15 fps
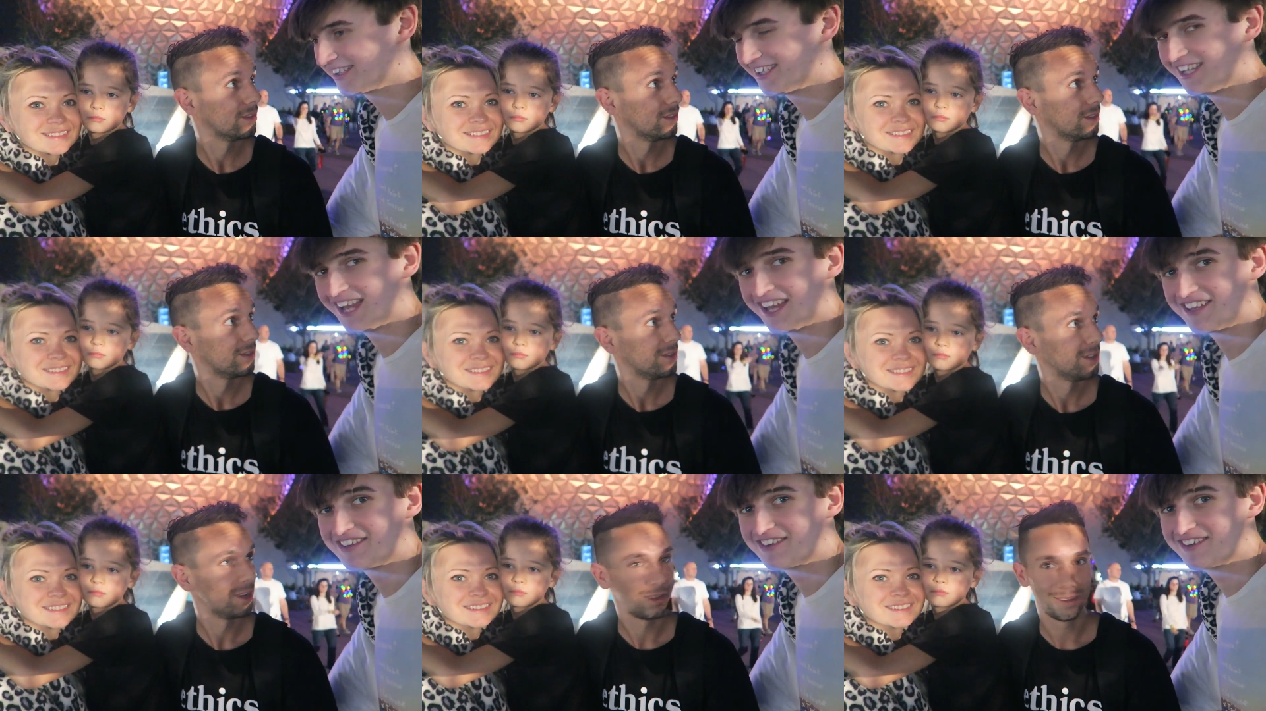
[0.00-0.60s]

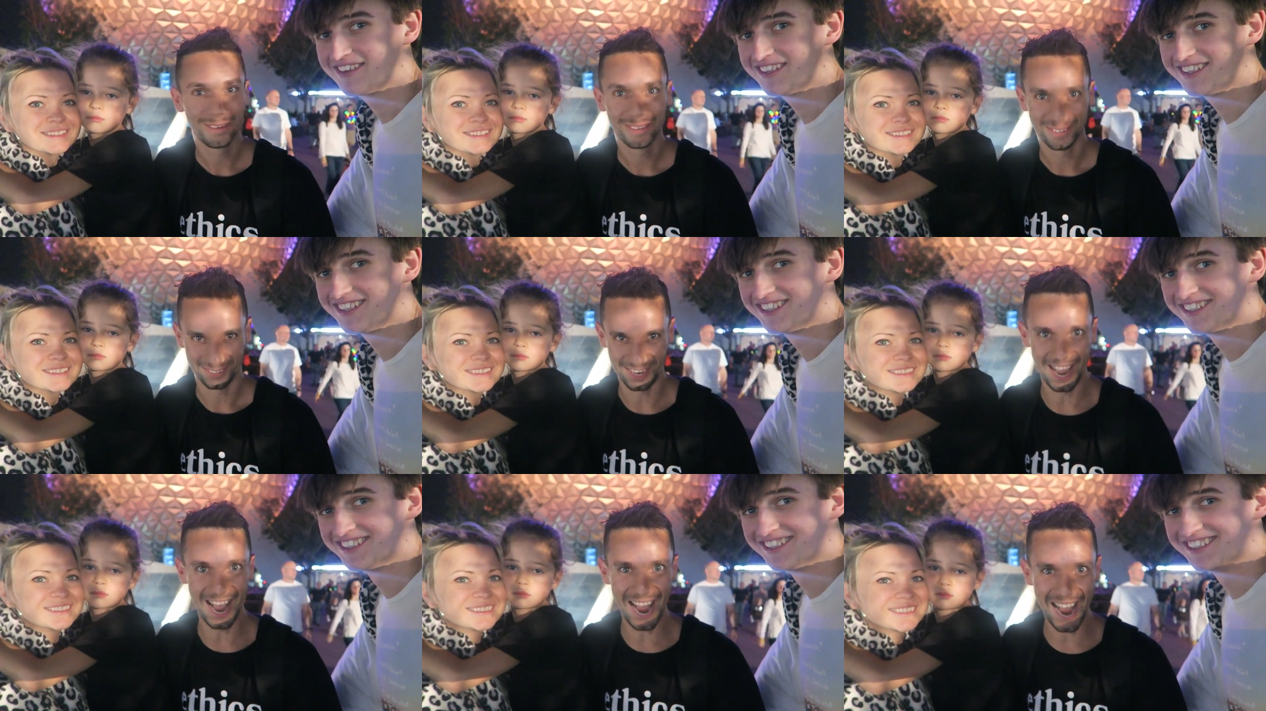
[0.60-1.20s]
Speaker 1: Yes.
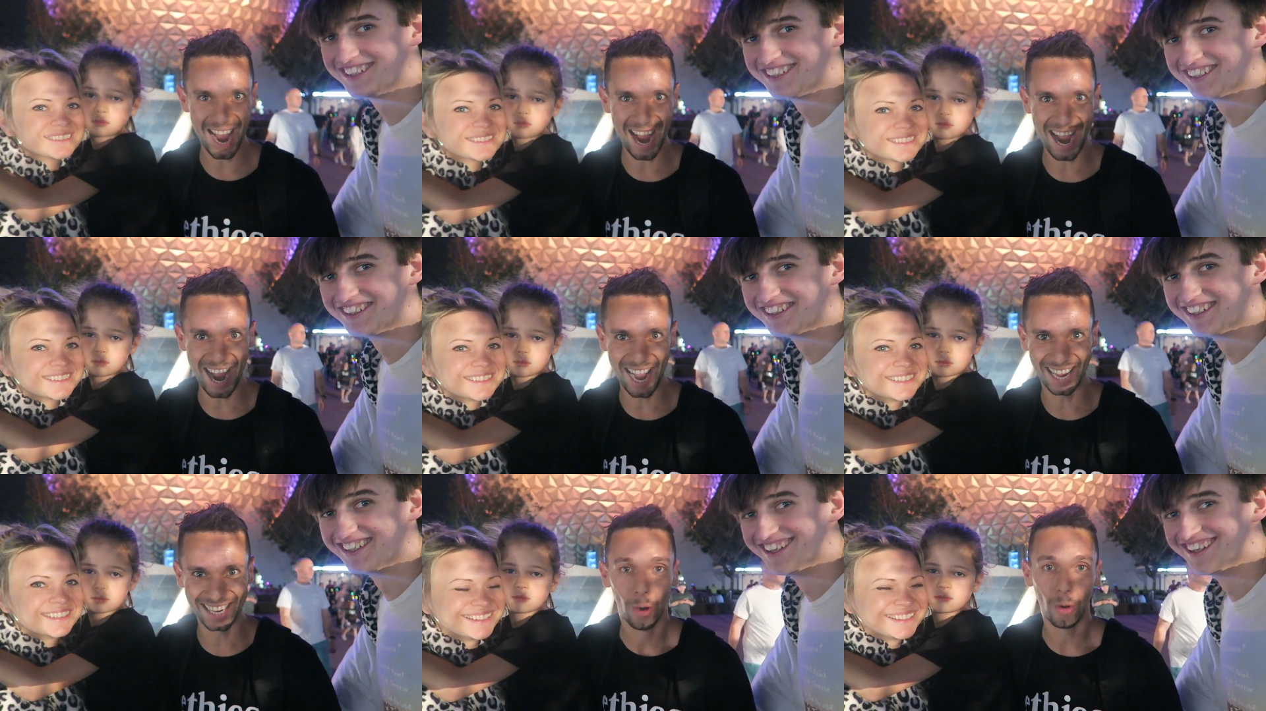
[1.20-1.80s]

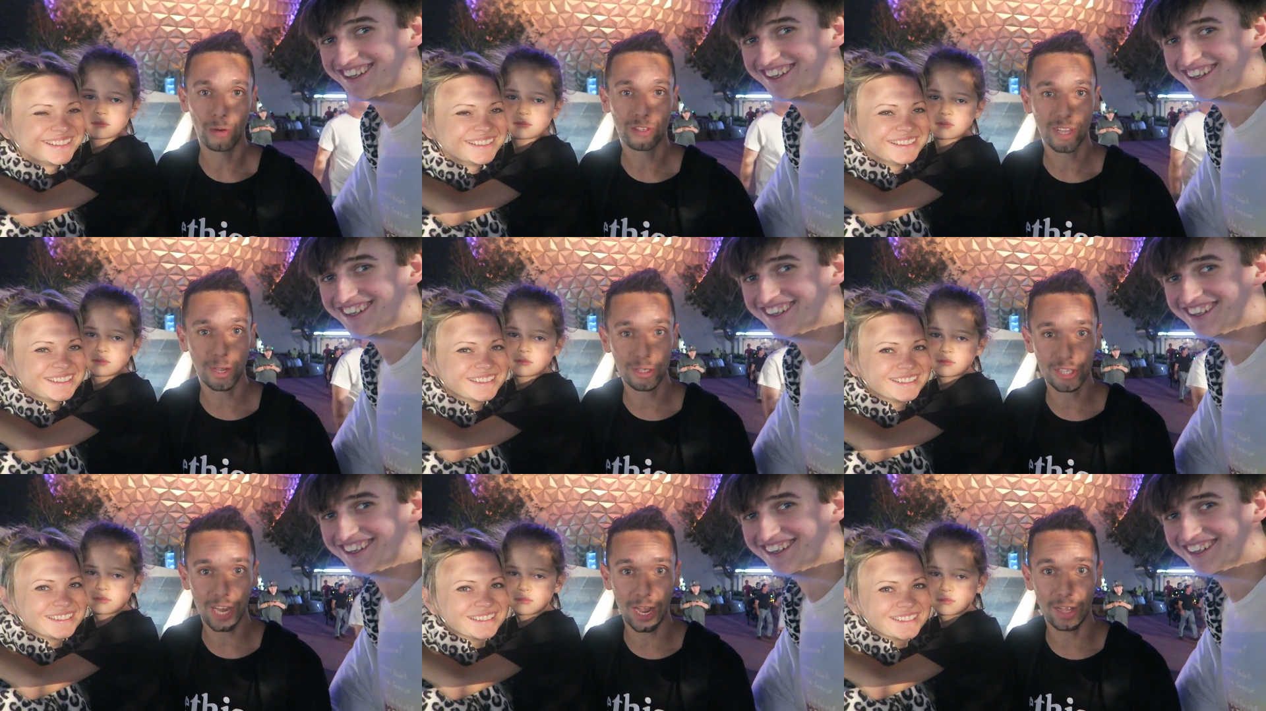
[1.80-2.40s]
Yeah.
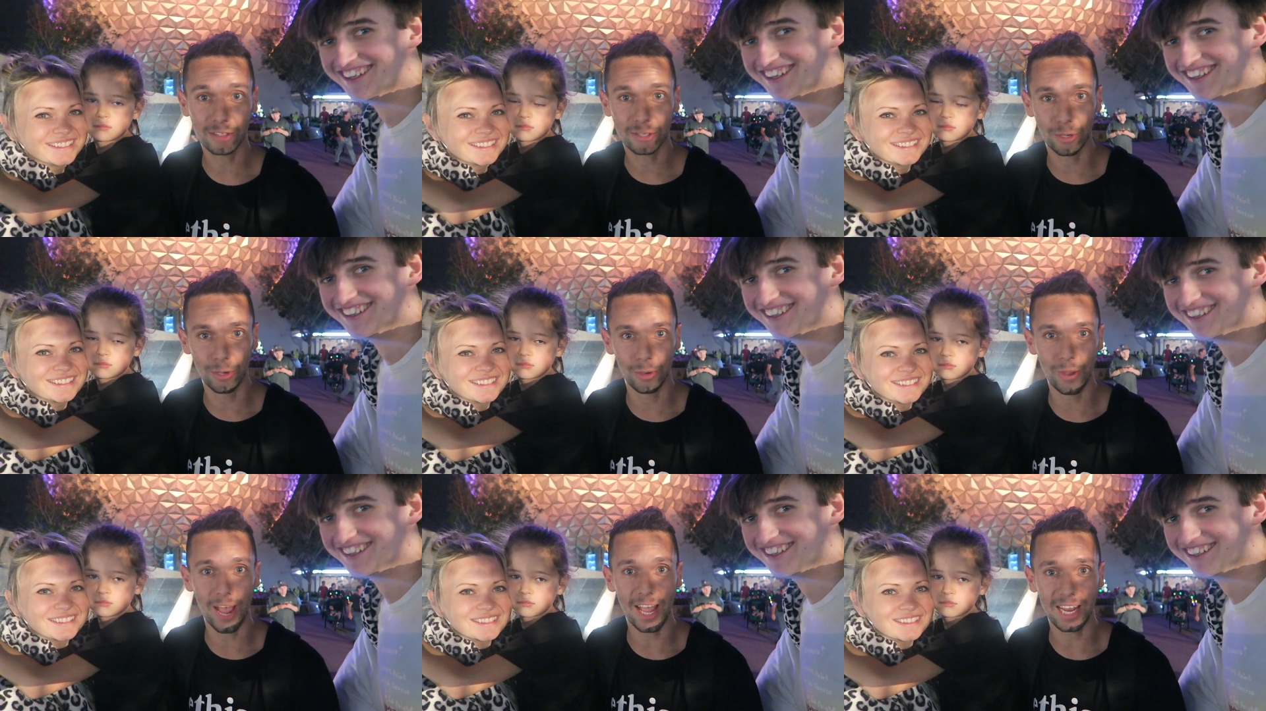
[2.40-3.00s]
Also, shout out
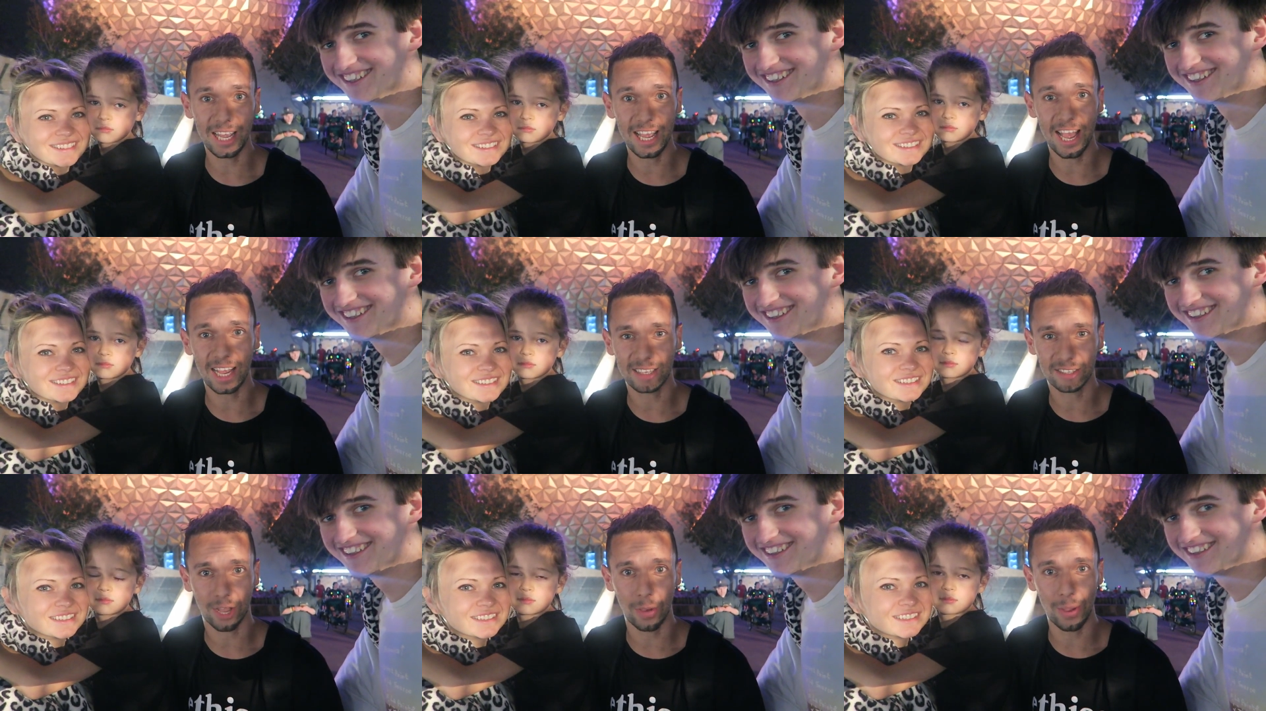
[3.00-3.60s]
to Ellie
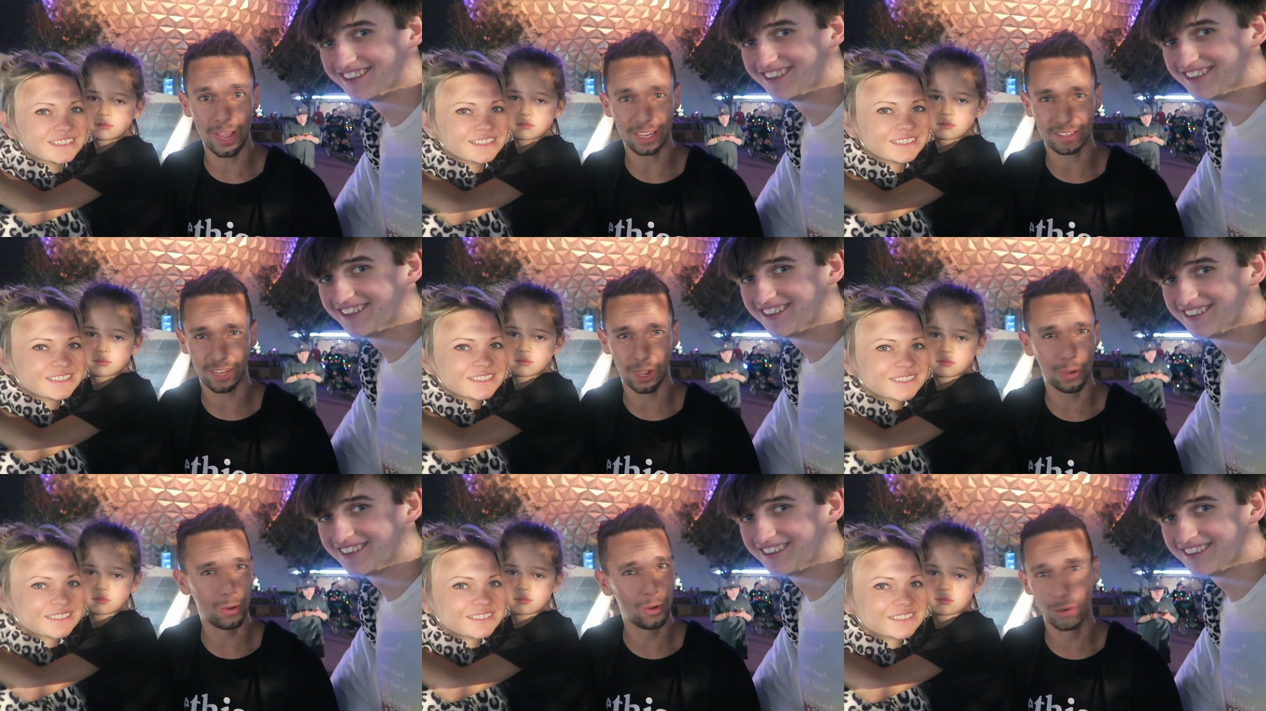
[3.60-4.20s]
X O X
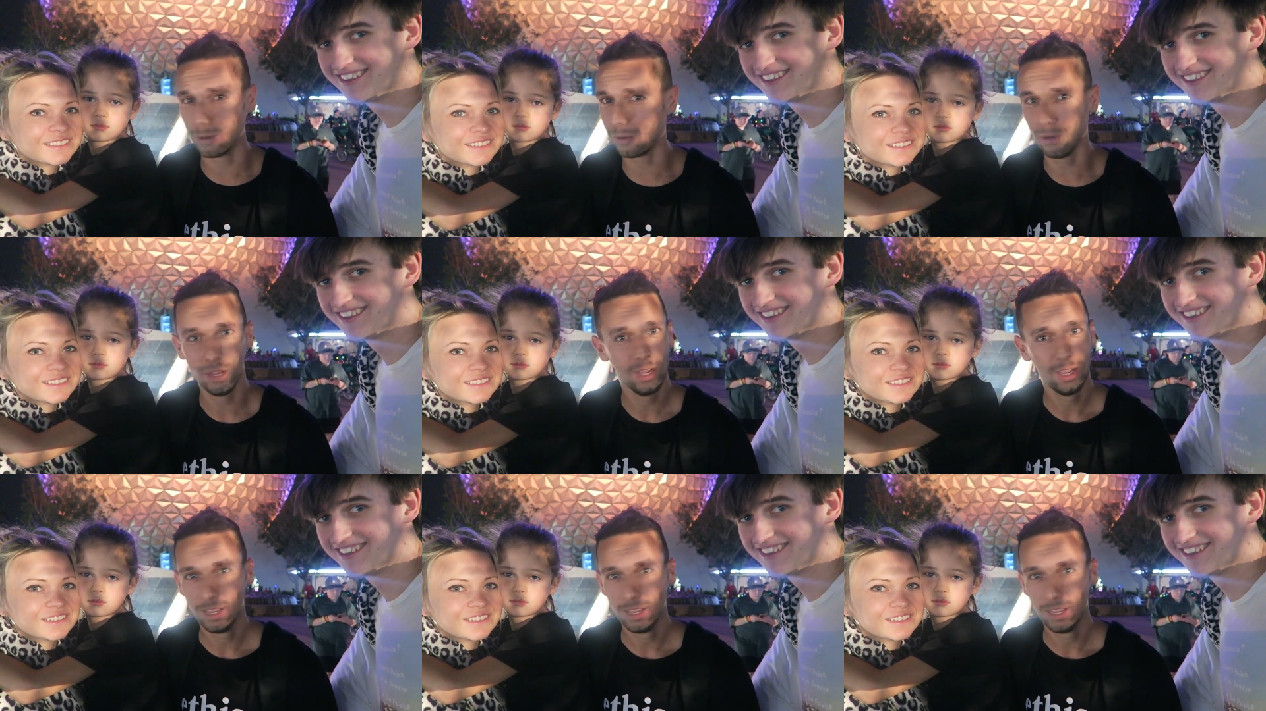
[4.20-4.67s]
O, who